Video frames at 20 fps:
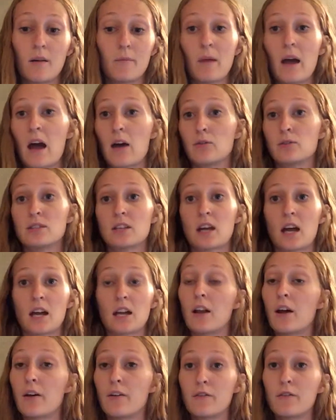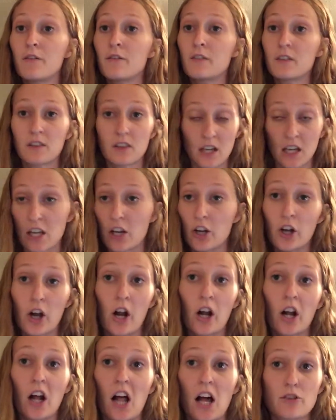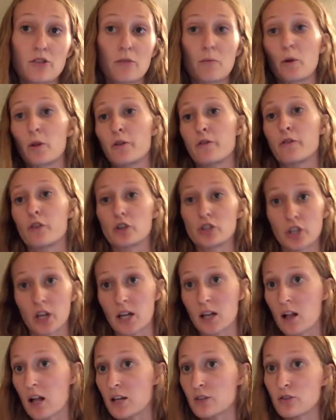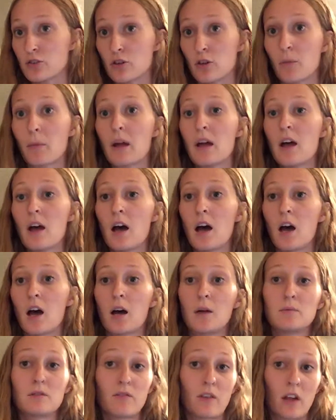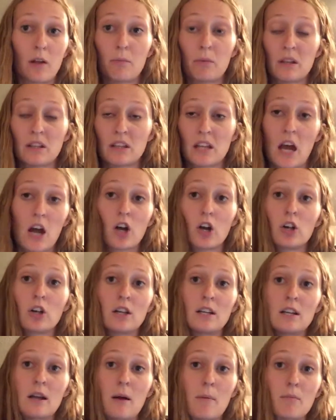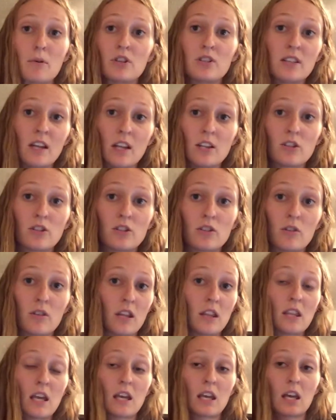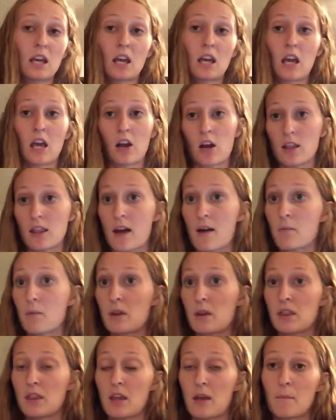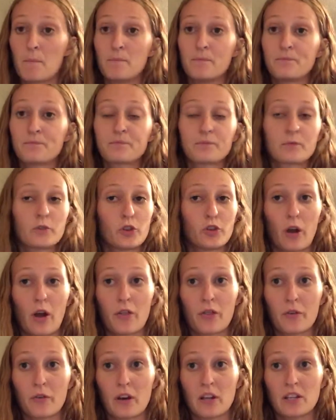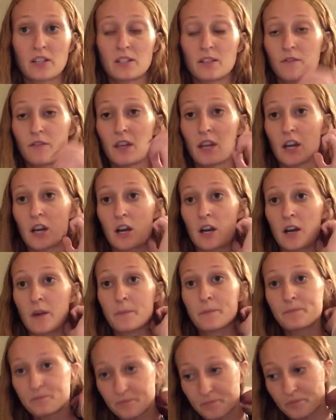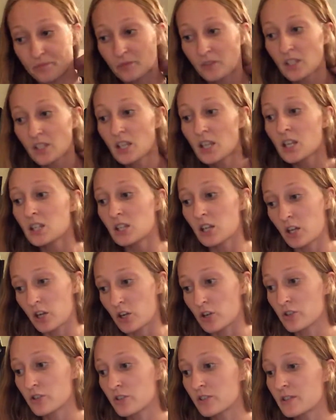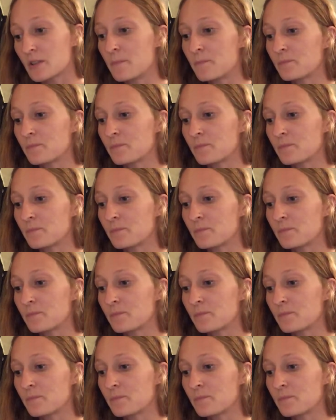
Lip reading: outside of the kindergarten classroom or the first grade classroom. Developing that early number sense so that they can carry that with them throughout the rest of their years.